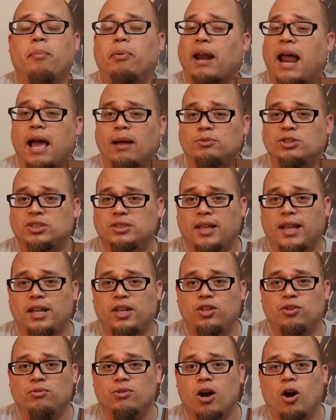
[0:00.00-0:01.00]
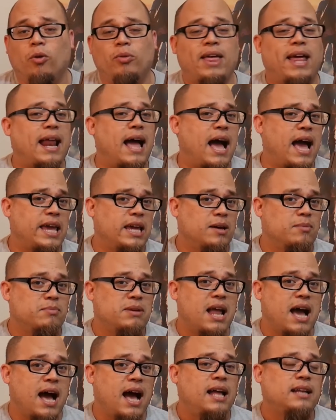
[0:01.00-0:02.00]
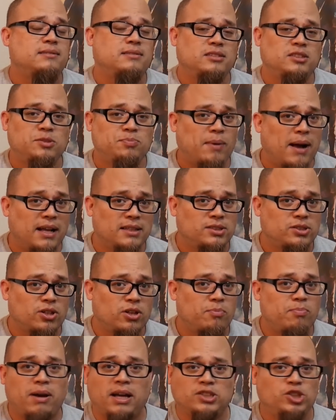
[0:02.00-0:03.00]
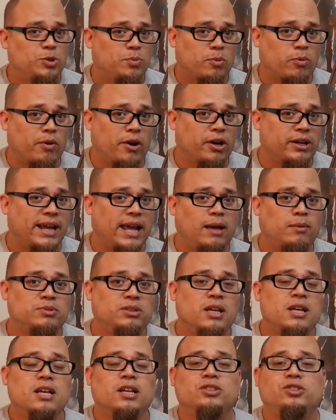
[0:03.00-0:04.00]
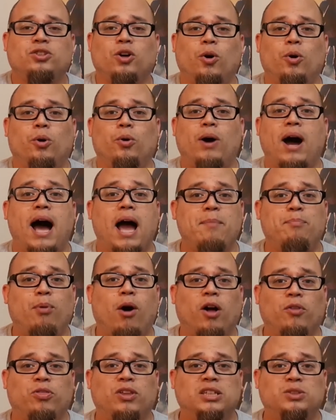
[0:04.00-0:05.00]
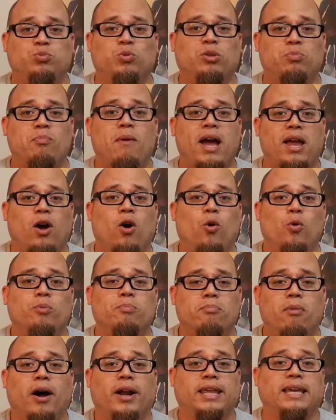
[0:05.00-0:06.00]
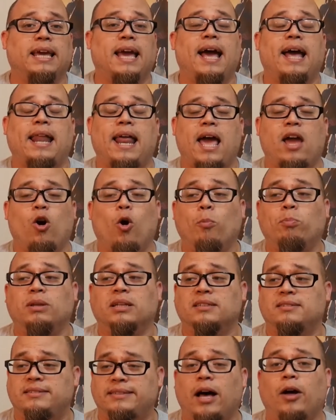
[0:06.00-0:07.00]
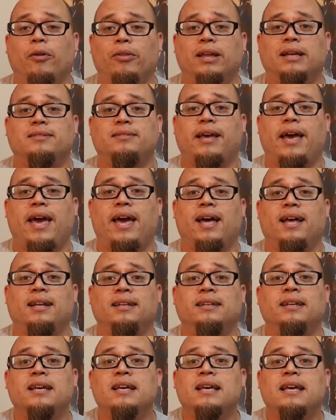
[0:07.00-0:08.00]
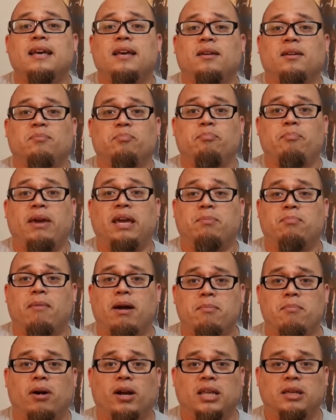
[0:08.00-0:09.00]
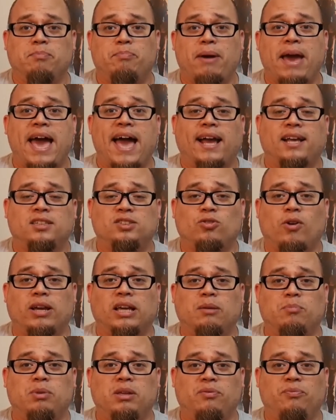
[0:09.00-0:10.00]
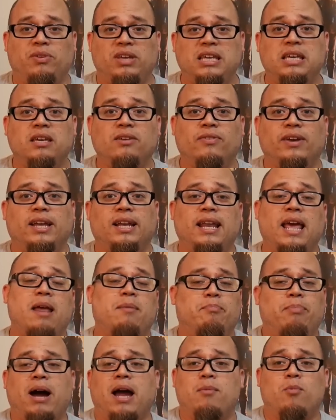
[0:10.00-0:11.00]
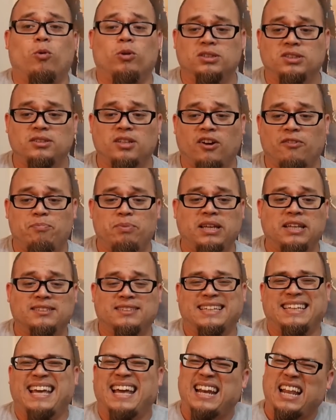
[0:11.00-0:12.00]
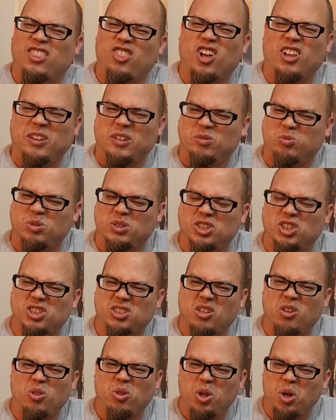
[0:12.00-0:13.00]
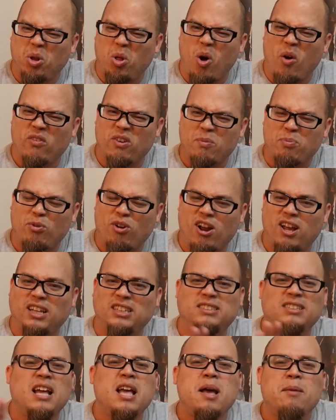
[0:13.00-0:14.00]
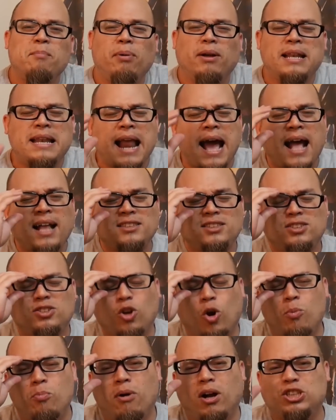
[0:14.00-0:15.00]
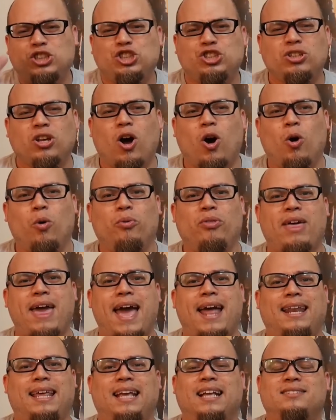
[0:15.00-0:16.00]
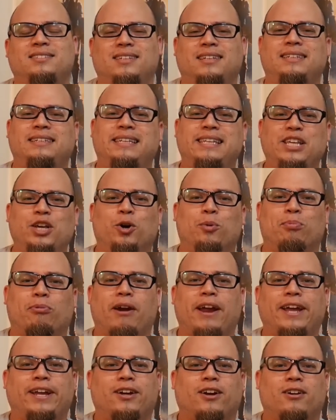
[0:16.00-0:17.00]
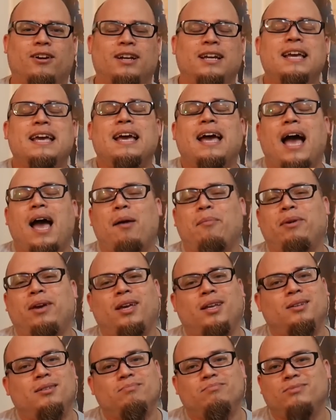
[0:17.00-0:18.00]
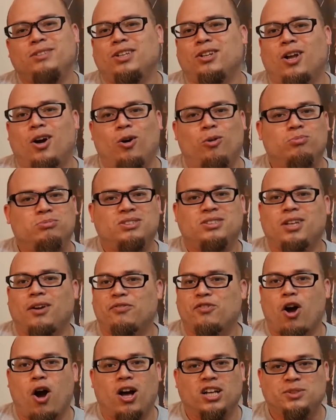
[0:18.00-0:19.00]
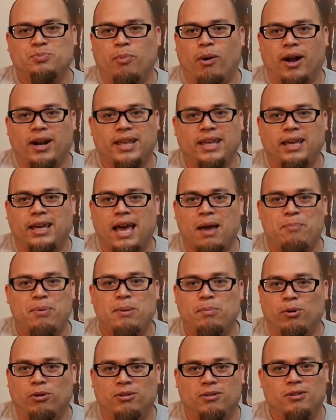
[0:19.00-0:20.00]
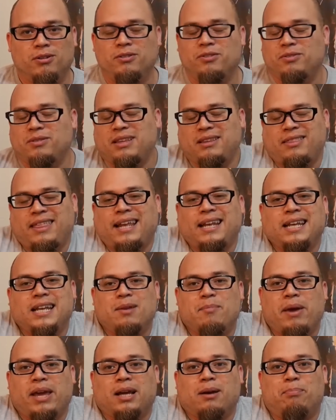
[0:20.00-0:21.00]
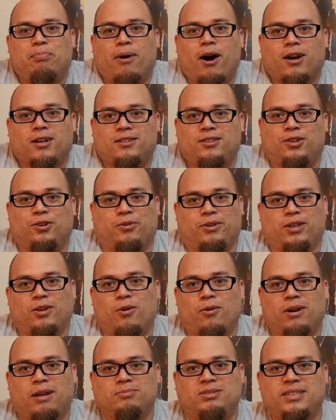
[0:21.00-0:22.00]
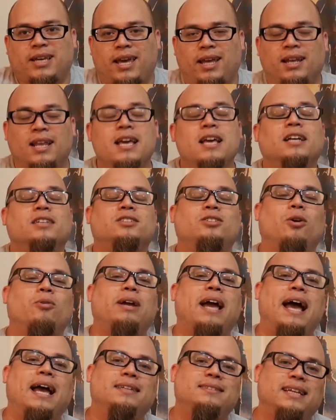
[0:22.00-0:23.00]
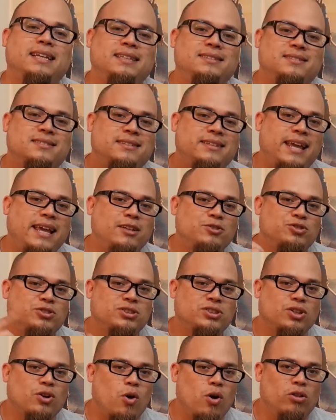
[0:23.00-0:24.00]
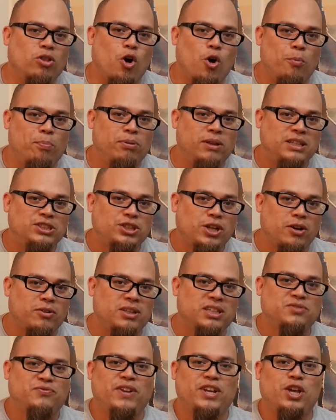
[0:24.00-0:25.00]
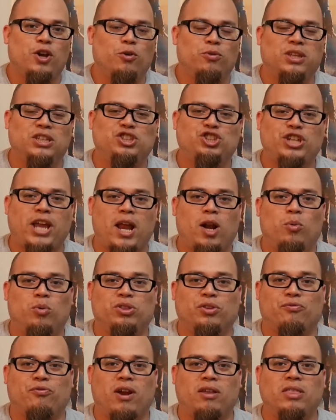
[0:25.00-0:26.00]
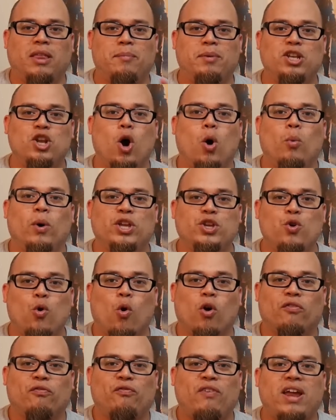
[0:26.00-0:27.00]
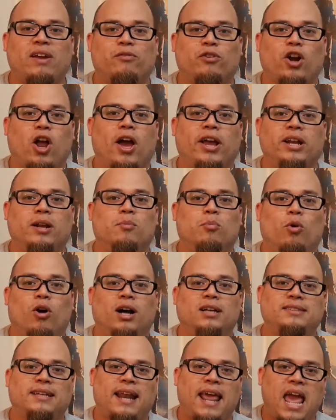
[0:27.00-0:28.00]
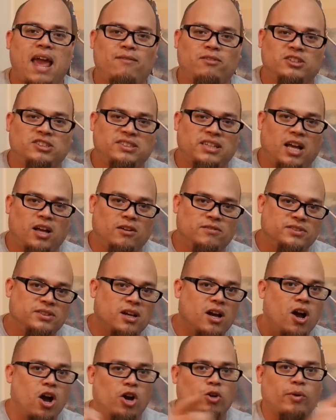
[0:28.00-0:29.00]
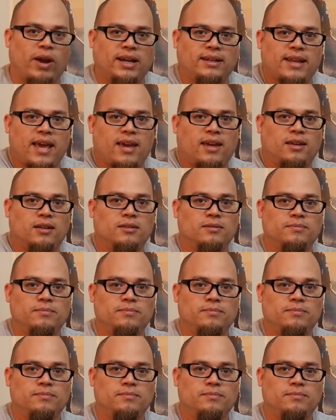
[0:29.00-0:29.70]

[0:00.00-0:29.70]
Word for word: but I'm just letting you know that I am not sponsored by Super Rare Games, so I bought this with my own money, and I hope to sell this and make my money back so I can be even and buy more stuff because, again, I thought this was just a little overpriced, but not so much so that it's a deal breaker. I mean, you know, stuff costs money, and people, they need to make a buck too, you know what I'm saying? So guys, it's dangerous to go alone. Please share this video, this channel with a friend. Let me know what your favorite item was, and have yourselves a great day.